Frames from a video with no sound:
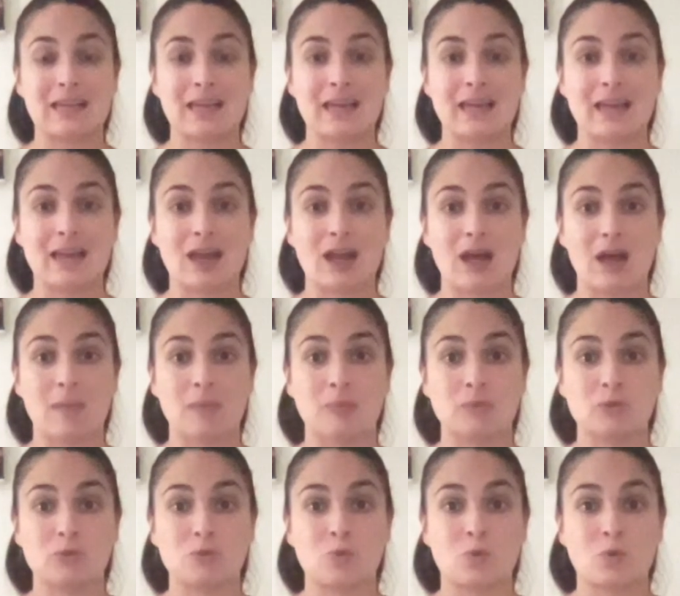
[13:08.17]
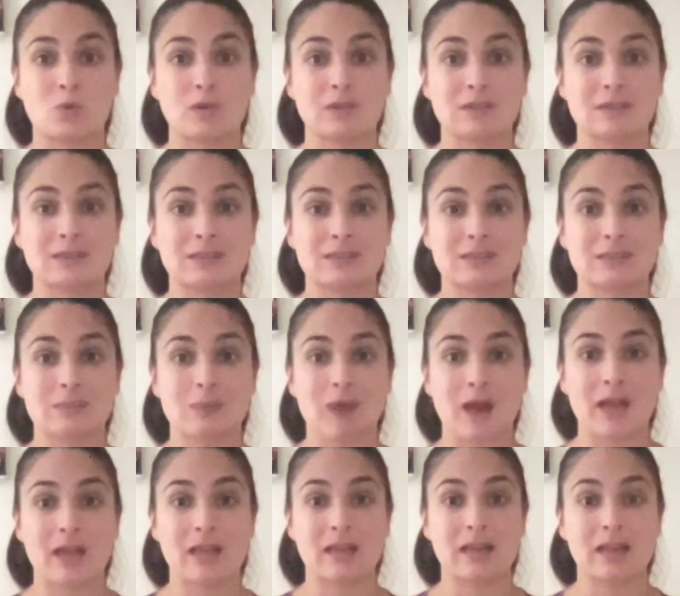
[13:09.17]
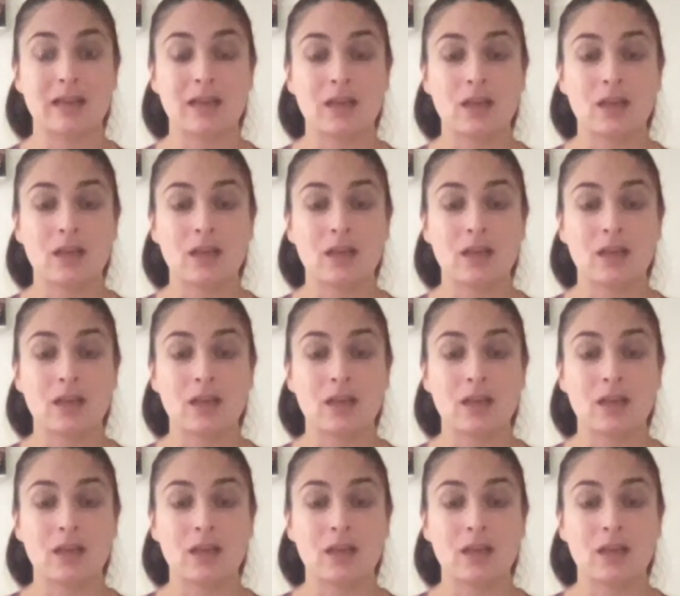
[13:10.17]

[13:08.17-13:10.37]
and up towards the spine.